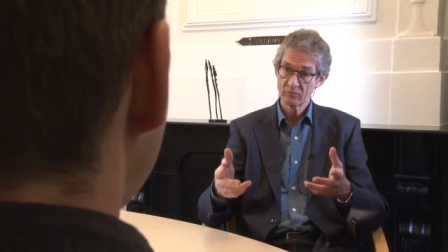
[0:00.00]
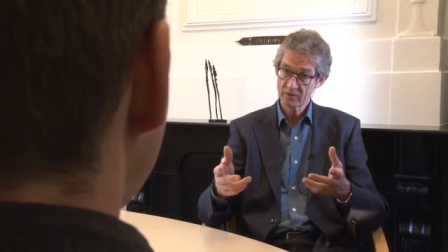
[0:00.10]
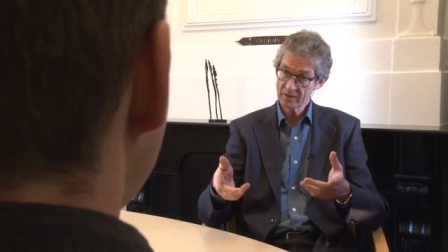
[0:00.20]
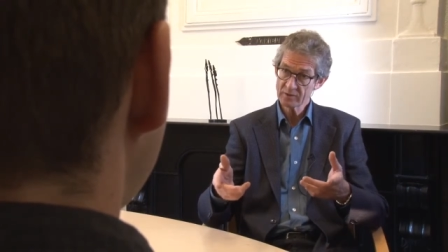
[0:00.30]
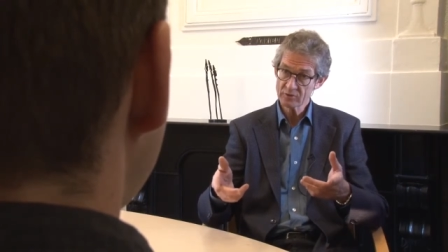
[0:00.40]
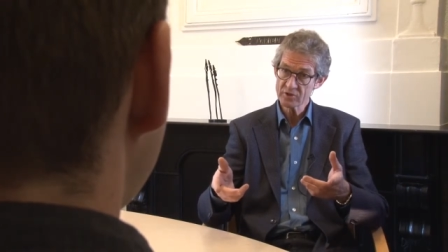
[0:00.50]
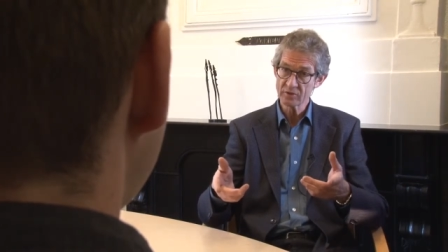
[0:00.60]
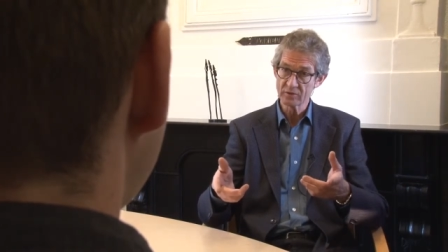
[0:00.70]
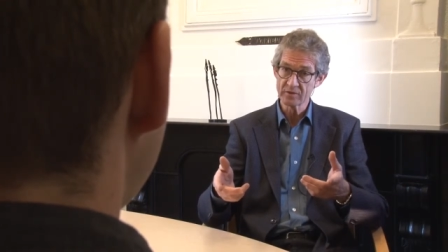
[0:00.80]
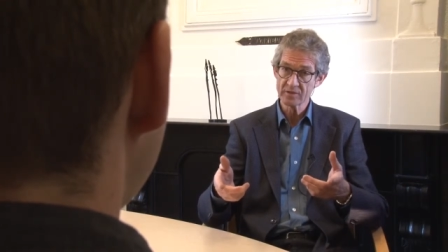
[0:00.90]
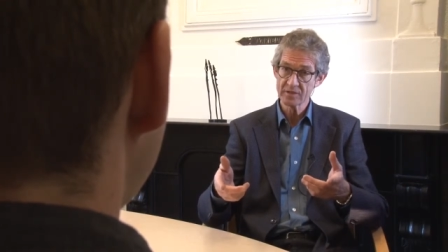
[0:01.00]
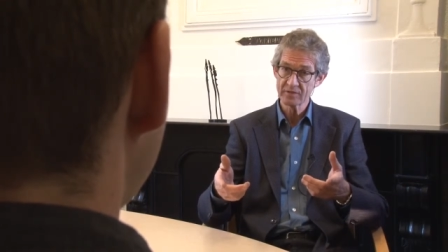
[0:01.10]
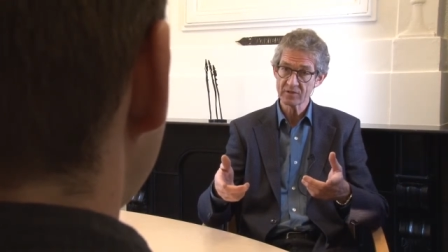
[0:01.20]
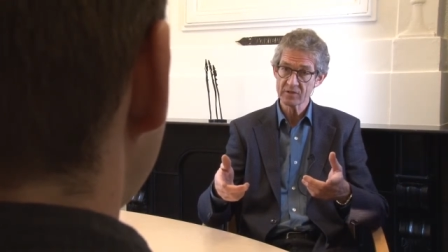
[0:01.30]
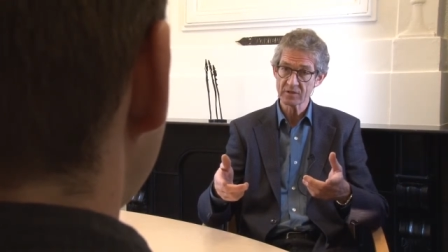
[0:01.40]
really good students
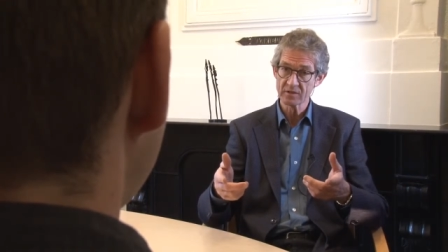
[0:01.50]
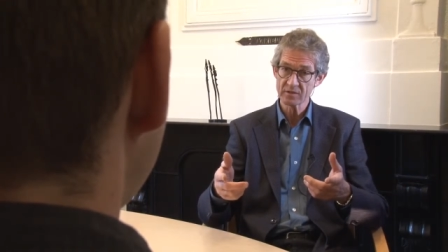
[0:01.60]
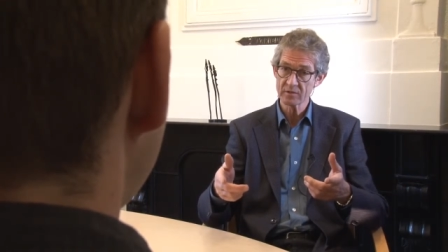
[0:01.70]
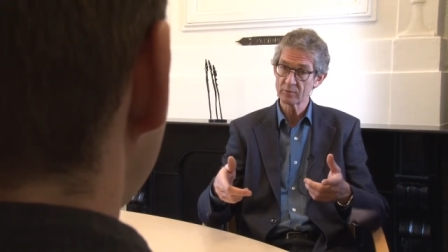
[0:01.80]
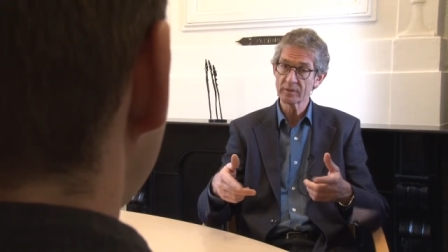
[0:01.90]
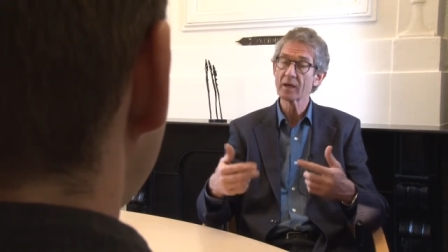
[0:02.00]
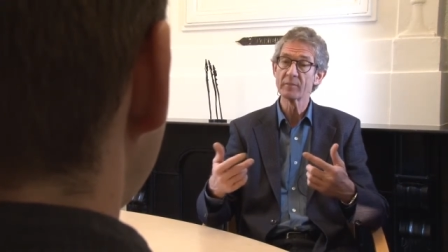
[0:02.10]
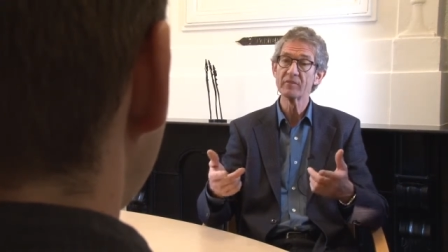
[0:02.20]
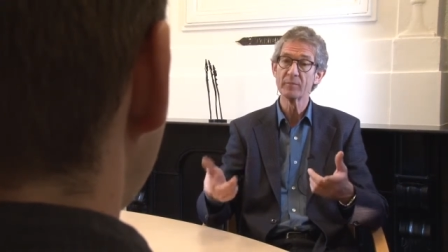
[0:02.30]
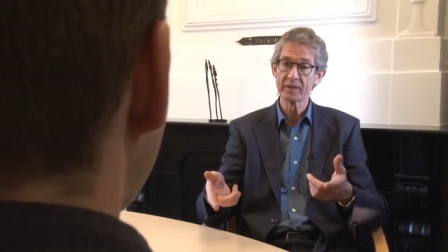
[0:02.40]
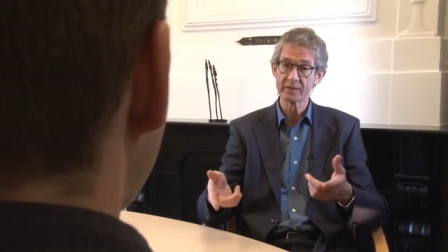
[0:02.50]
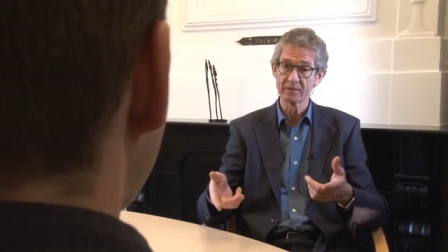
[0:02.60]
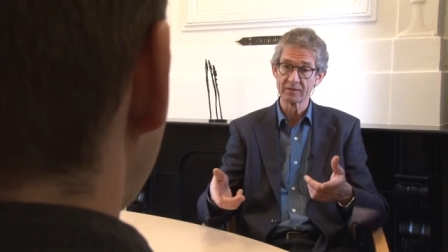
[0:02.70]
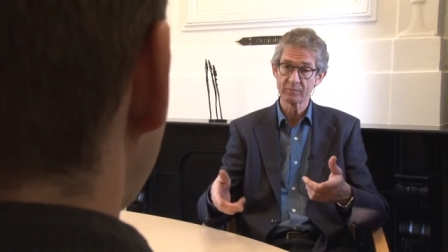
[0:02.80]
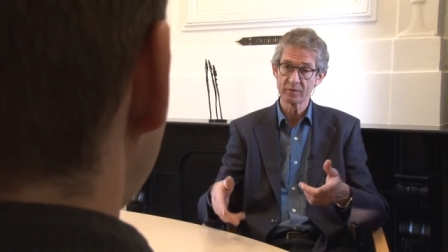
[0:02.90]
have a chance to become even
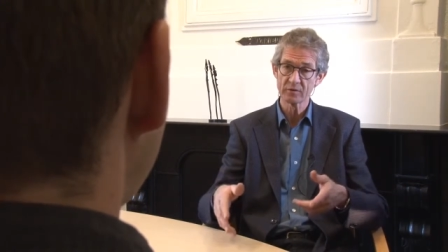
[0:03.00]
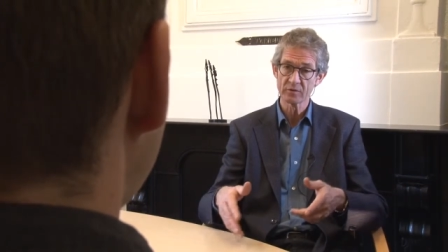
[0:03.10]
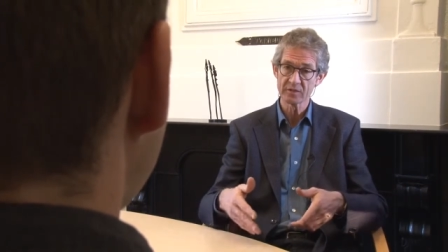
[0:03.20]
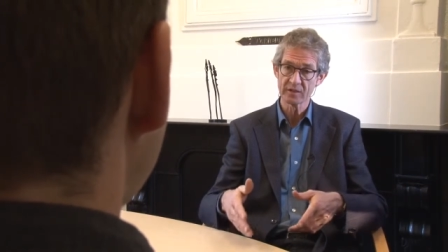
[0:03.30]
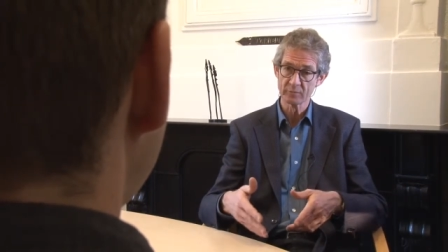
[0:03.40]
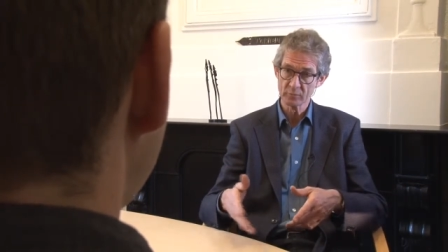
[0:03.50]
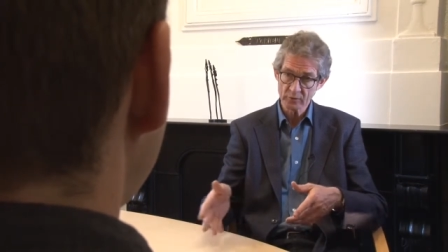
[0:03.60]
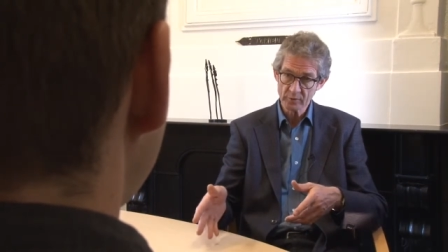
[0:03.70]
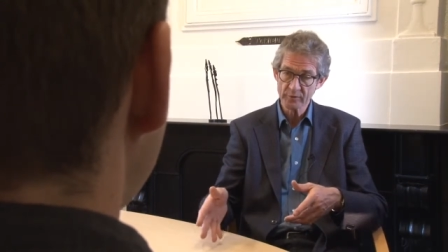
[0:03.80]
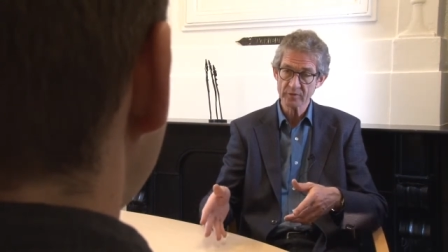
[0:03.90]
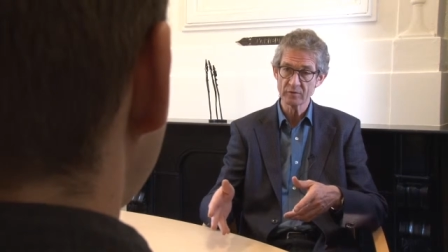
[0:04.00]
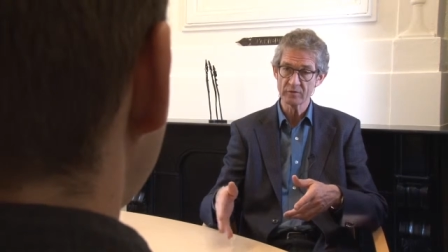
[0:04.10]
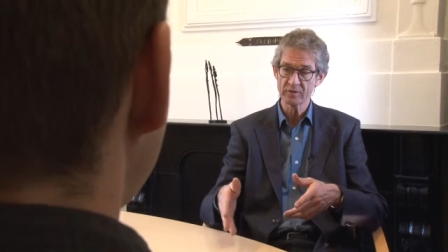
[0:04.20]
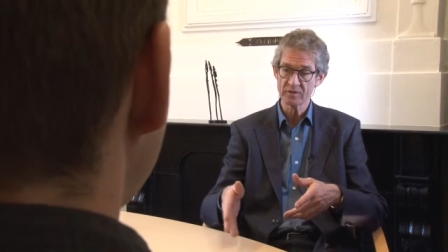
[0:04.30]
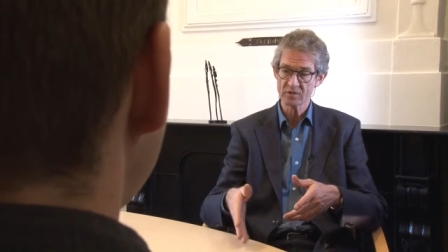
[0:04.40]
better because there are more
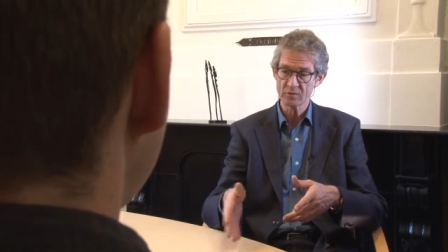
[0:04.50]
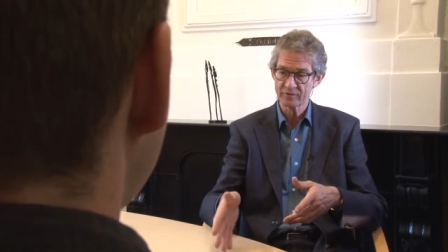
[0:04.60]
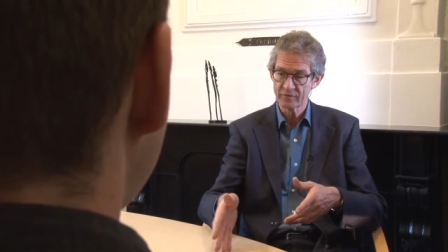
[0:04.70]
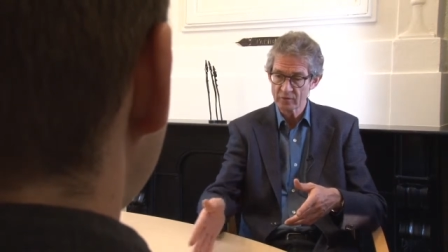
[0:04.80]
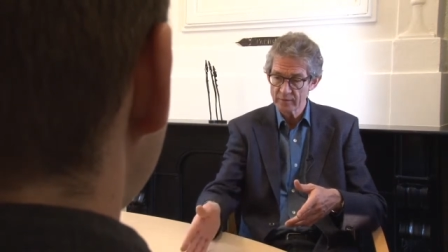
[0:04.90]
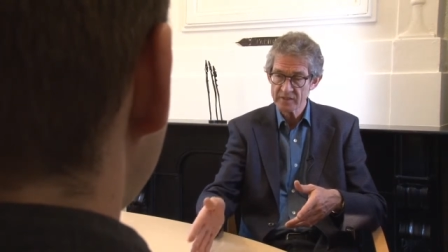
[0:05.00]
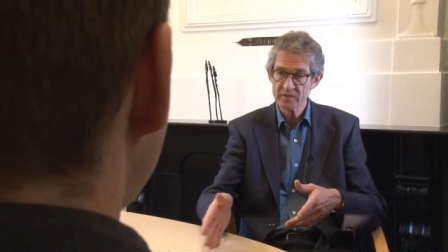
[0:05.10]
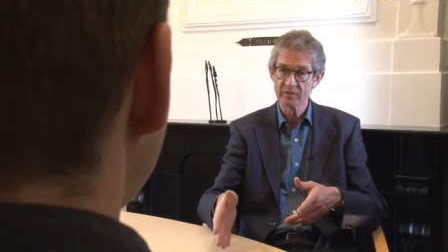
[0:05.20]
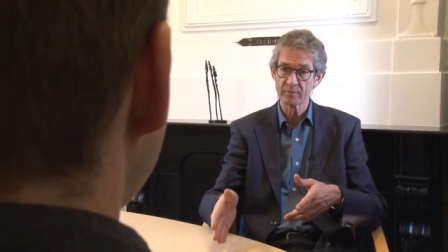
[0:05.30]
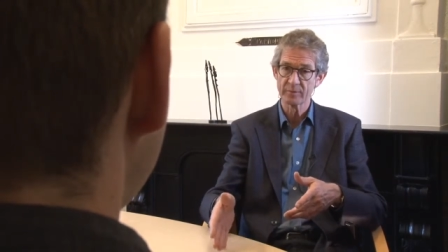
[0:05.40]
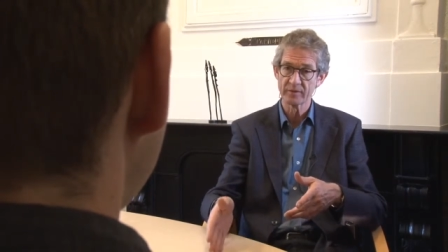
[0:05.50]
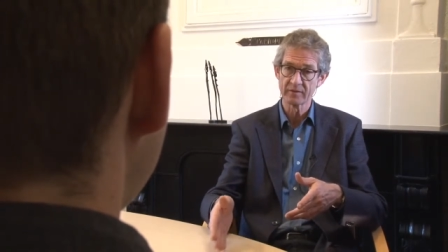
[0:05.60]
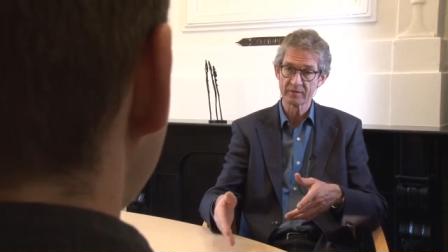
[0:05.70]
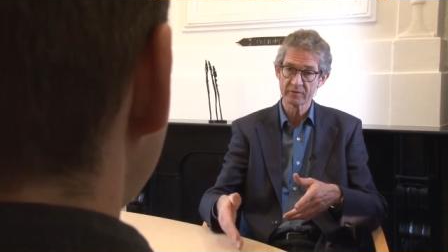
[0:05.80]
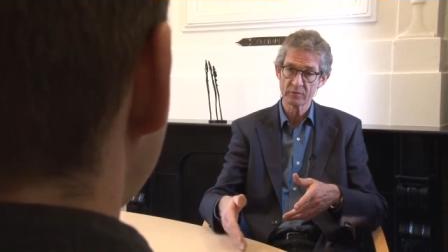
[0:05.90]
opportunities to follow extra
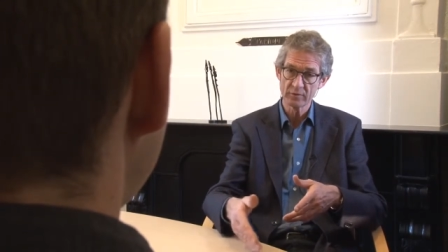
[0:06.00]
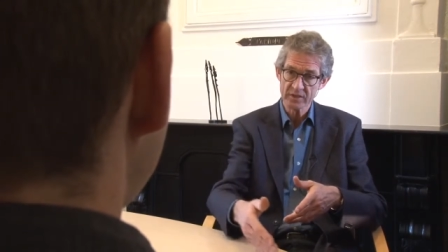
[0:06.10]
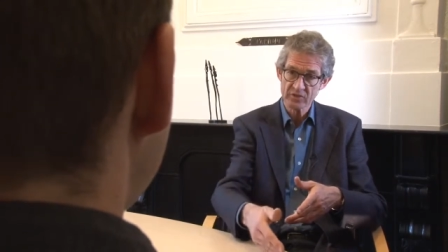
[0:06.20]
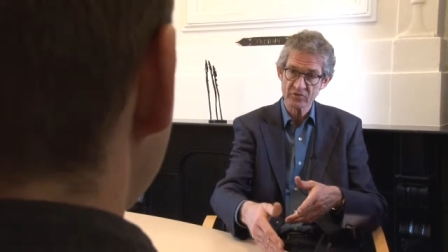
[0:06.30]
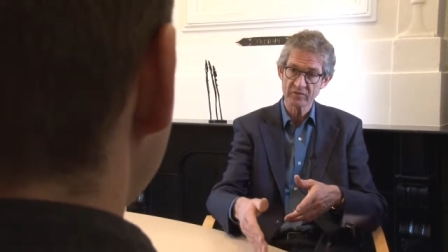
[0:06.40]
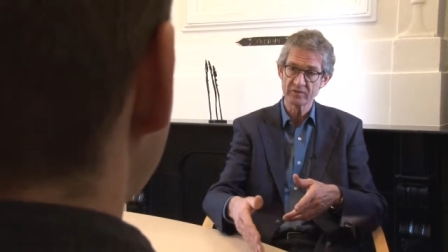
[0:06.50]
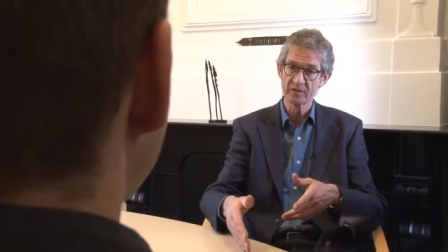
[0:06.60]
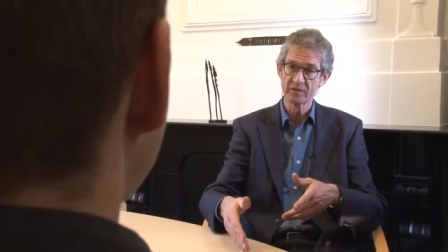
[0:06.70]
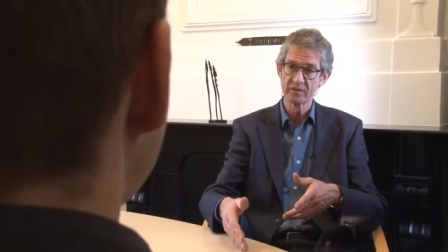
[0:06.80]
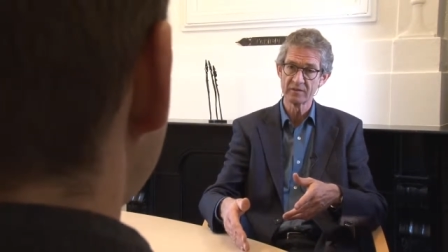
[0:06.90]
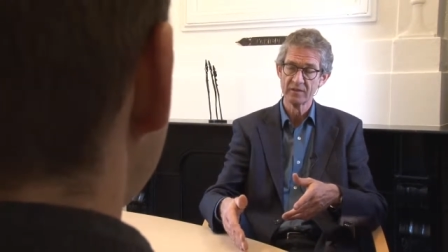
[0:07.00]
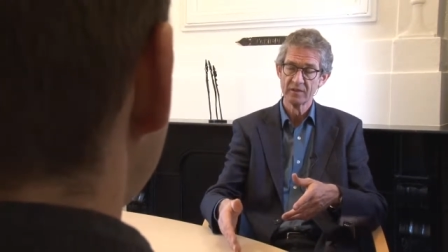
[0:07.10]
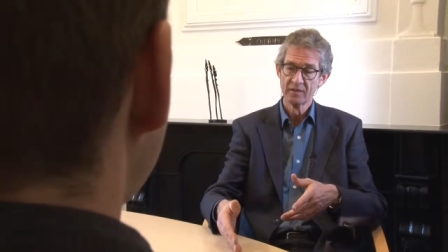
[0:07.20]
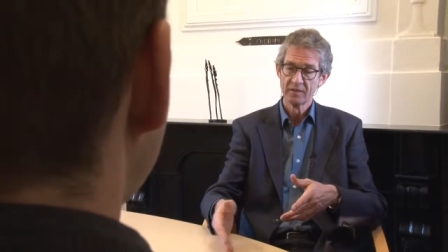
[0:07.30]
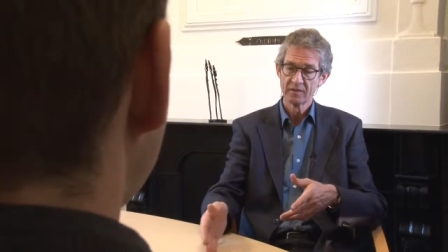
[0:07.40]
path, to do extra reading,
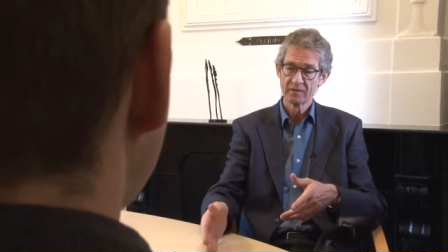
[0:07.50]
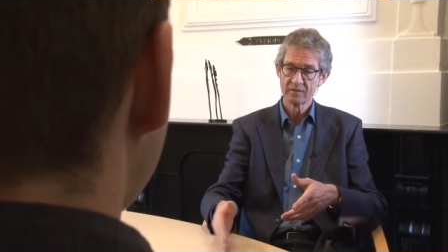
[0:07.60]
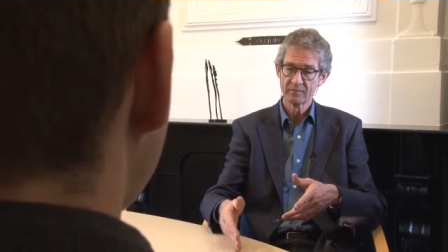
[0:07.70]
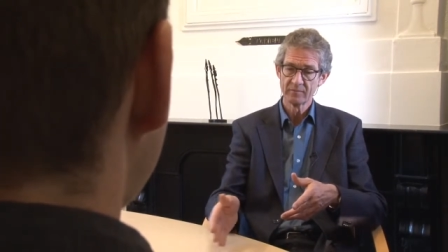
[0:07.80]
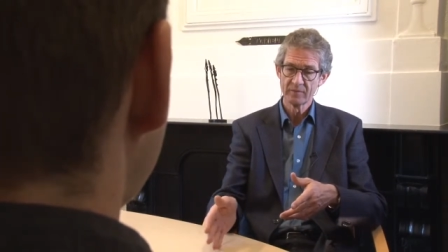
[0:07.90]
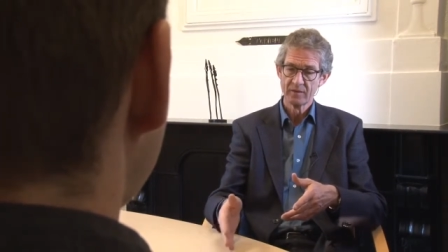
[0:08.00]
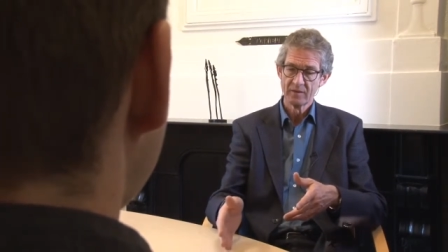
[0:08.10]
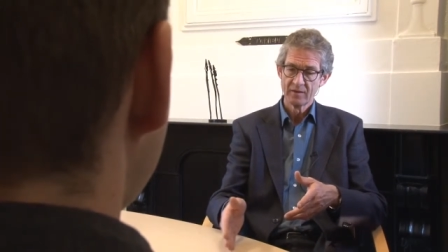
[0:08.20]
and